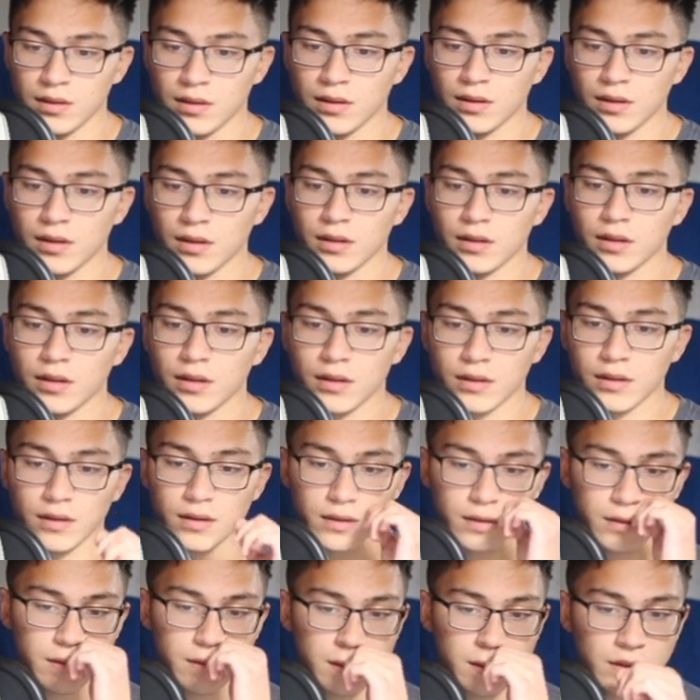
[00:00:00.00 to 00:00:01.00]
The
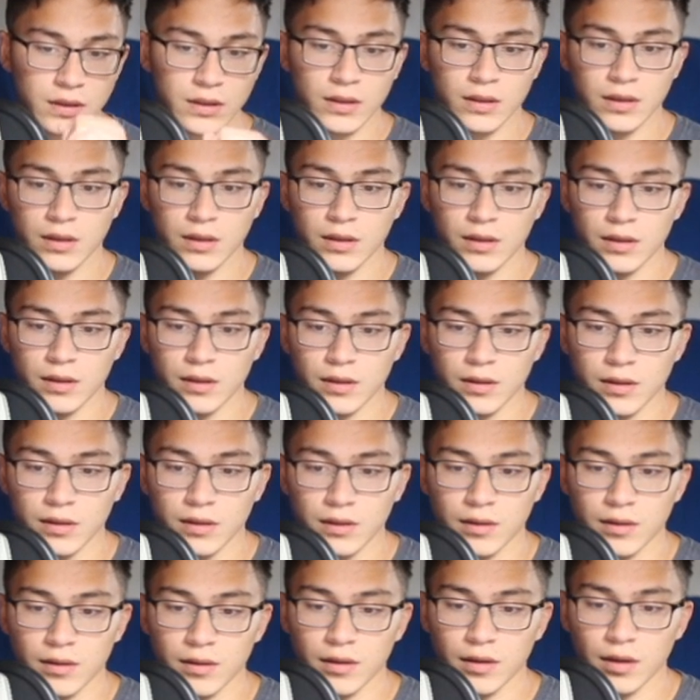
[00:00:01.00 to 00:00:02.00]

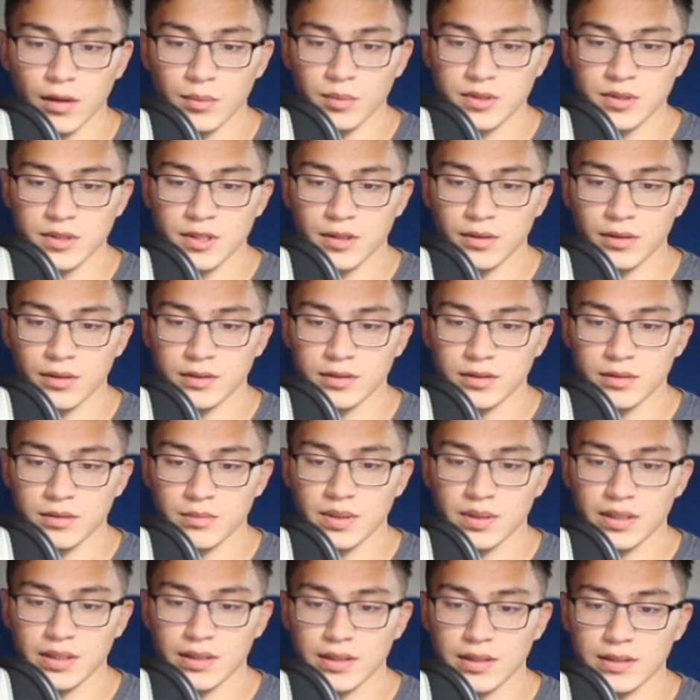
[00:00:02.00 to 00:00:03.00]
numbers are going to
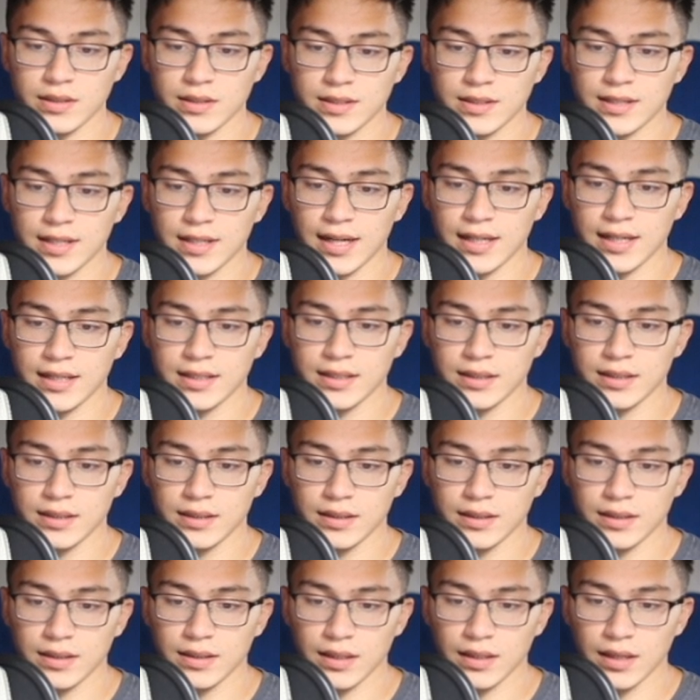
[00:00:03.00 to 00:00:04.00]
be inside
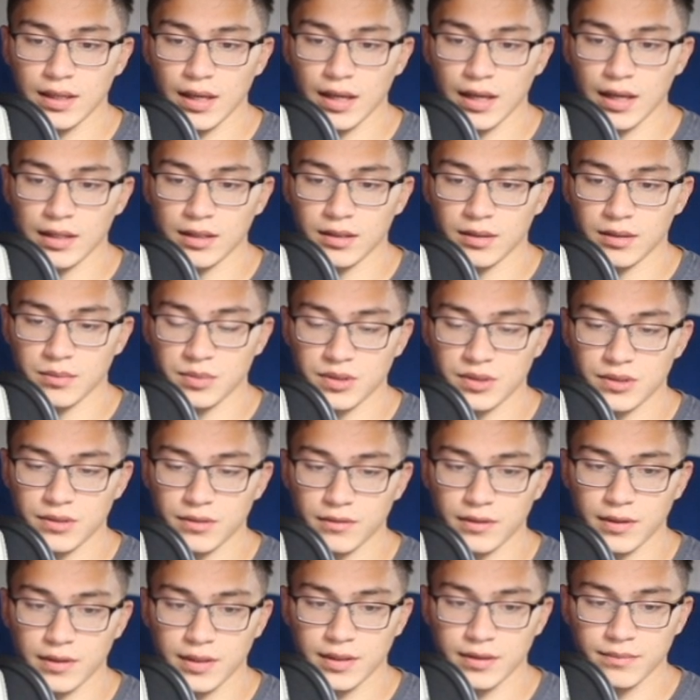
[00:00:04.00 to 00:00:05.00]
a numbers
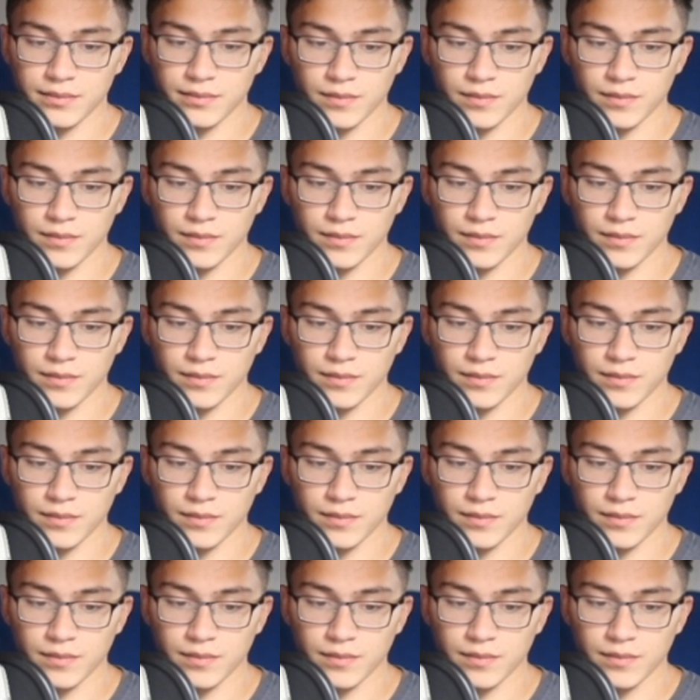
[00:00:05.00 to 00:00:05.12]
array.